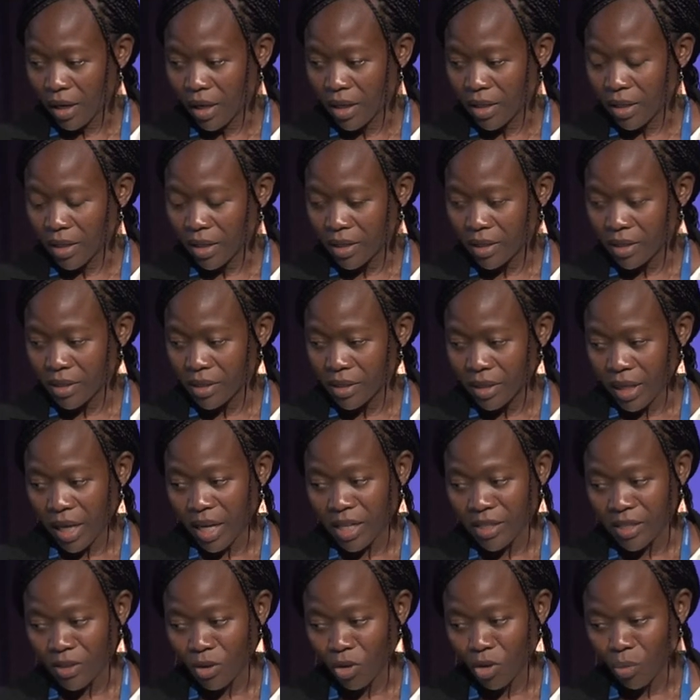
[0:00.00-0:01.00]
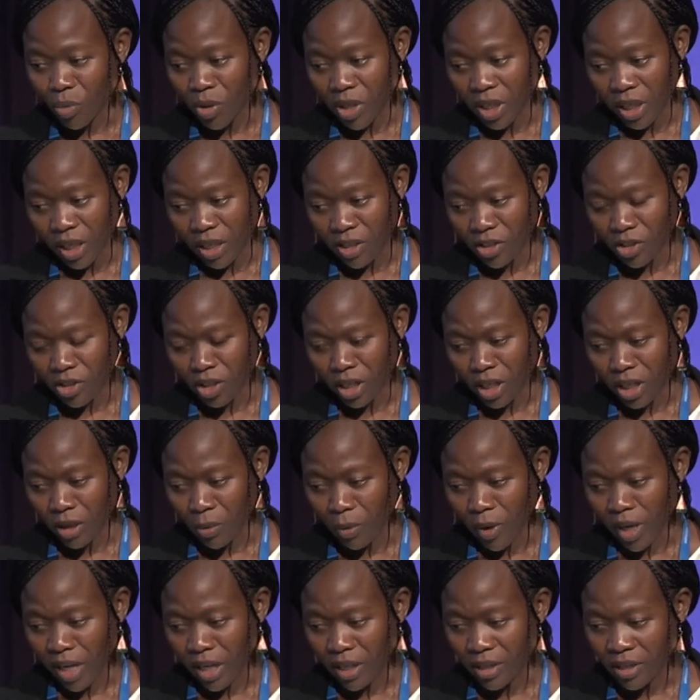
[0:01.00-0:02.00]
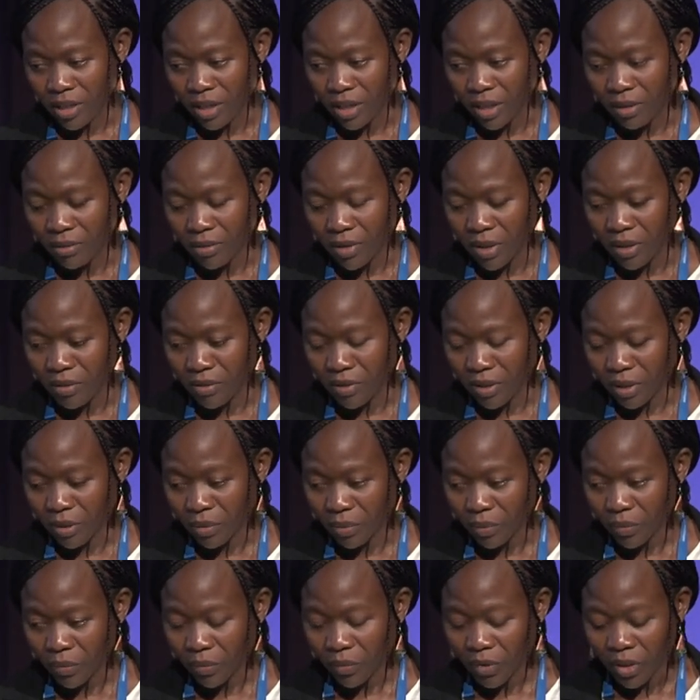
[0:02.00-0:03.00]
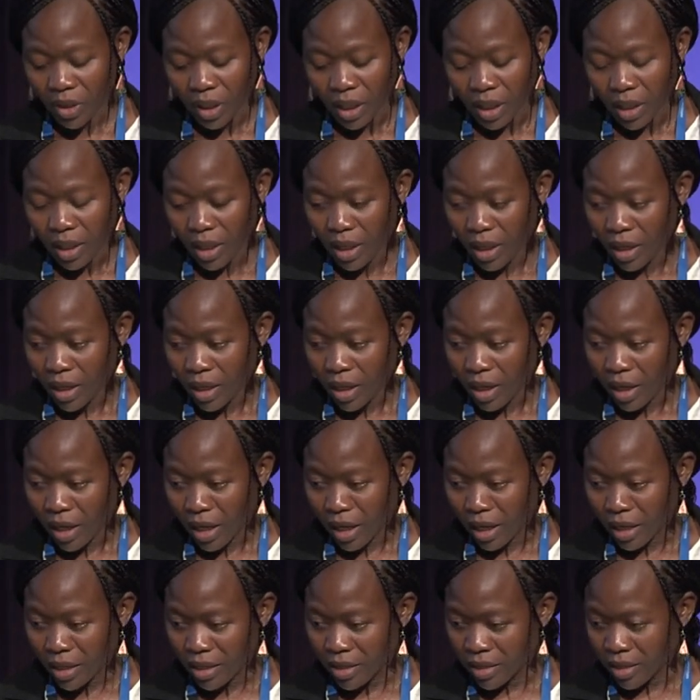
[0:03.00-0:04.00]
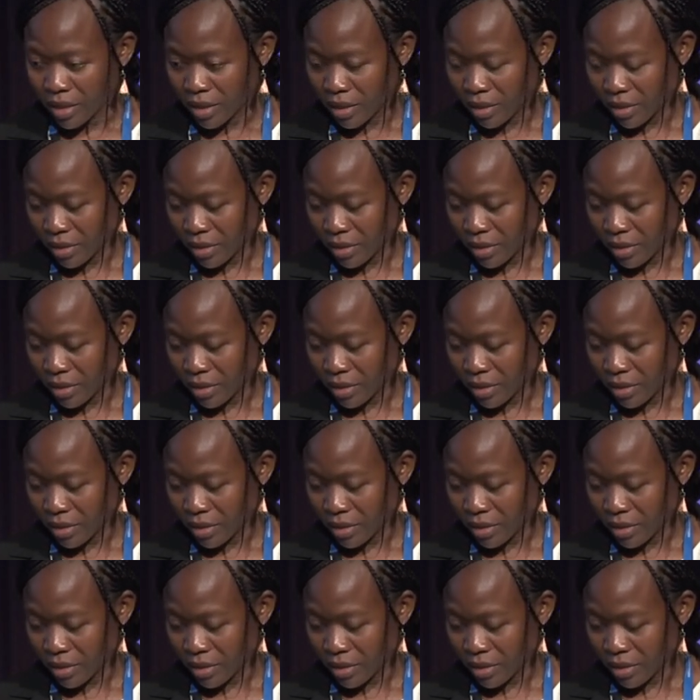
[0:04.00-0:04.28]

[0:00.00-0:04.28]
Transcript: This as a communication and awareness lever. And